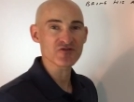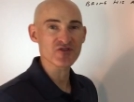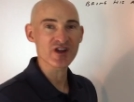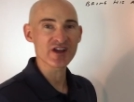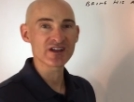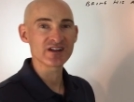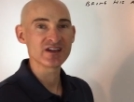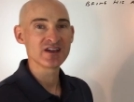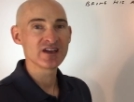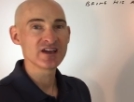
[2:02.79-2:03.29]

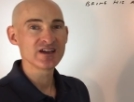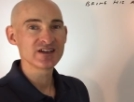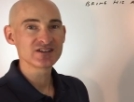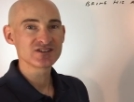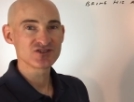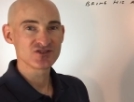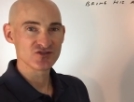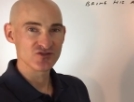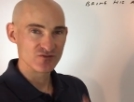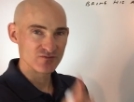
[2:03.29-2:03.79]
right
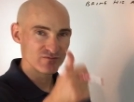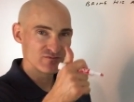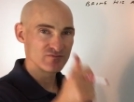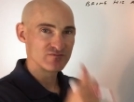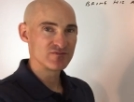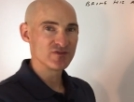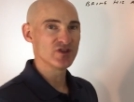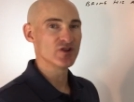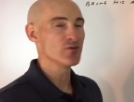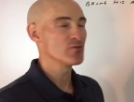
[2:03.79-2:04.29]
to,
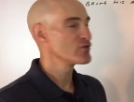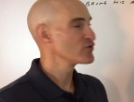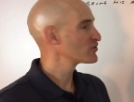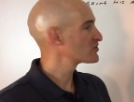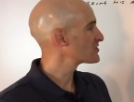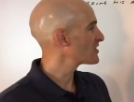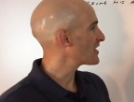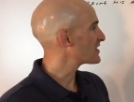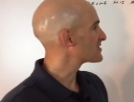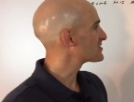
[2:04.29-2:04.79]
you know,
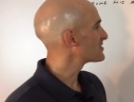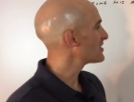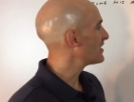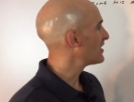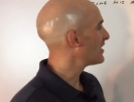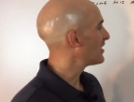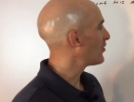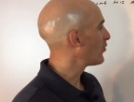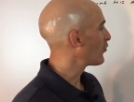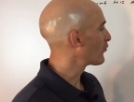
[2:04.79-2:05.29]
boost that
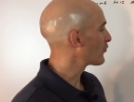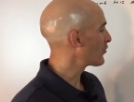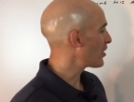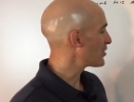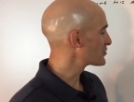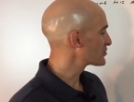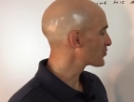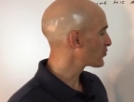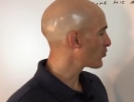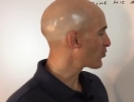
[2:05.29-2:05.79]
uh, overall
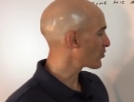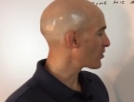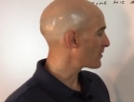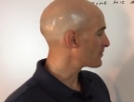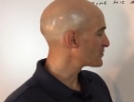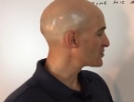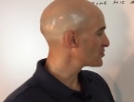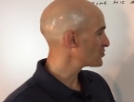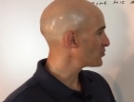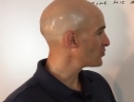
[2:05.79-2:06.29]
score
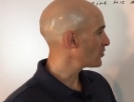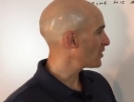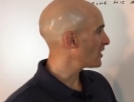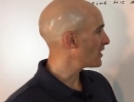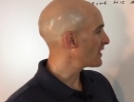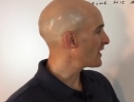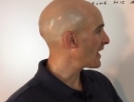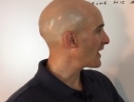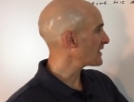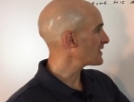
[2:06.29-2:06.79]
up to uh,
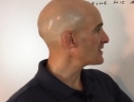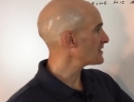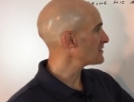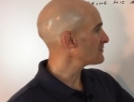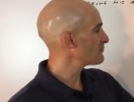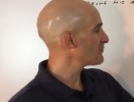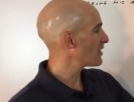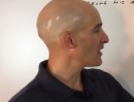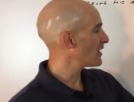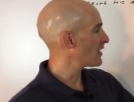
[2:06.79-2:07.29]

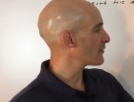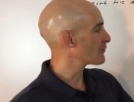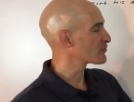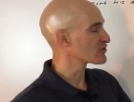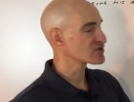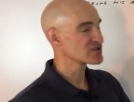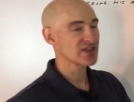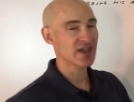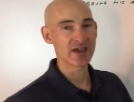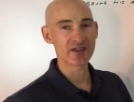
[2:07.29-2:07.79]
ninety
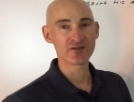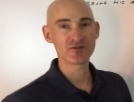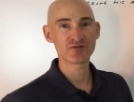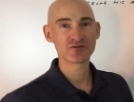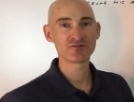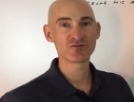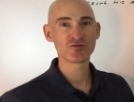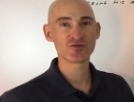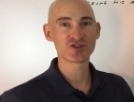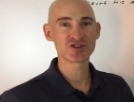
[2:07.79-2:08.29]
percent, uh,
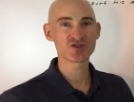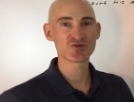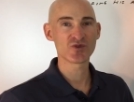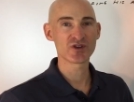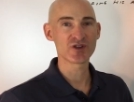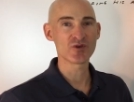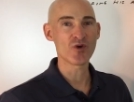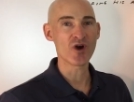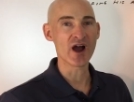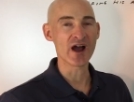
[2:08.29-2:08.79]
which is what
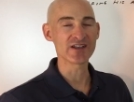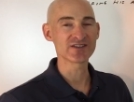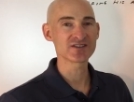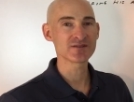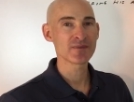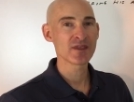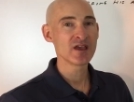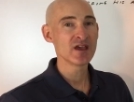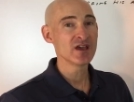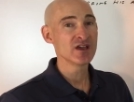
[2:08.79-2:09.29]
he wants.
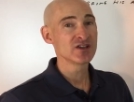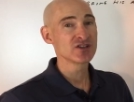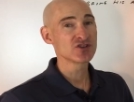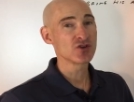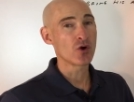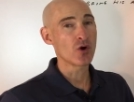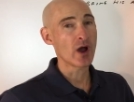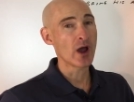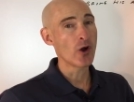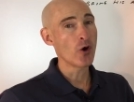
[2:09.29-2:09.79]

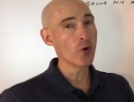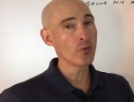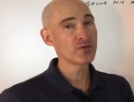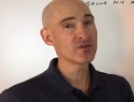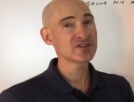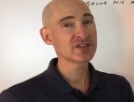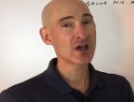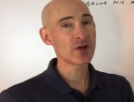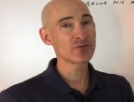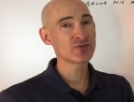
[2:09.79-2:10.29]
So I hope
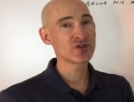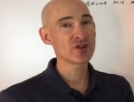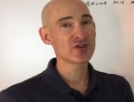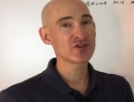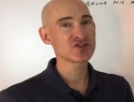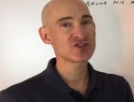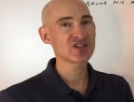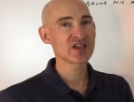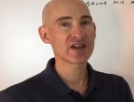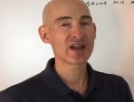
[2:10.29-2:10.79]
this helped you to
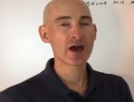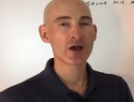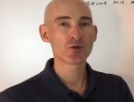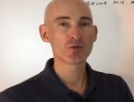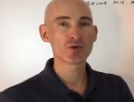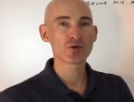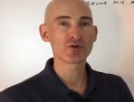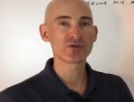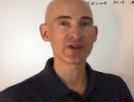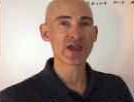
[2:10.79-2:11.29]
understand how to
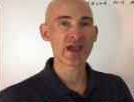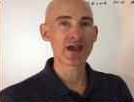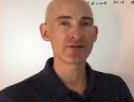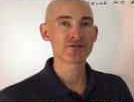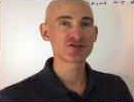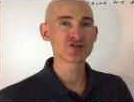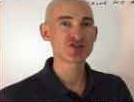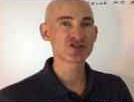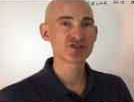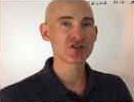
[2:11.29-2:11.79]
work with
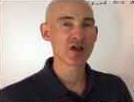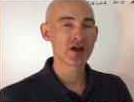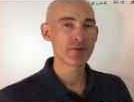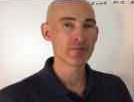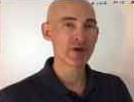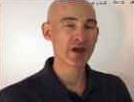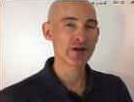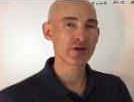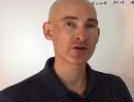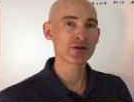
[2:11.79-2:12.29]
averages uh,
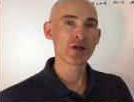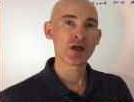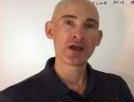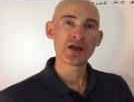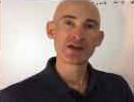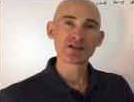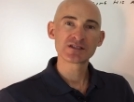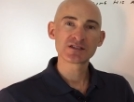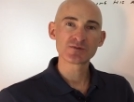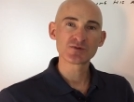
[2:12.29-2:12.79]
better.
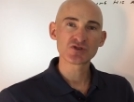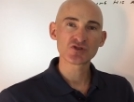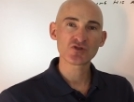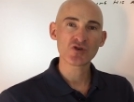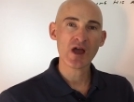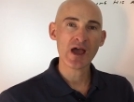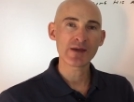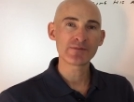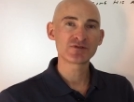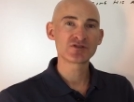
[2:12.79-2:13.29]

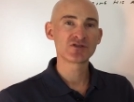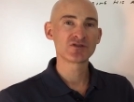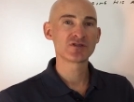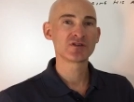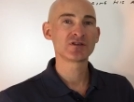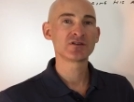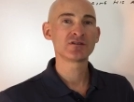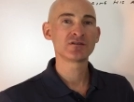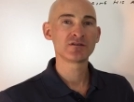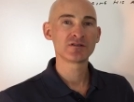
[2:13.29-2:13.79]
Subscribe to
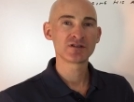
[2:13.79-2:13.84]
the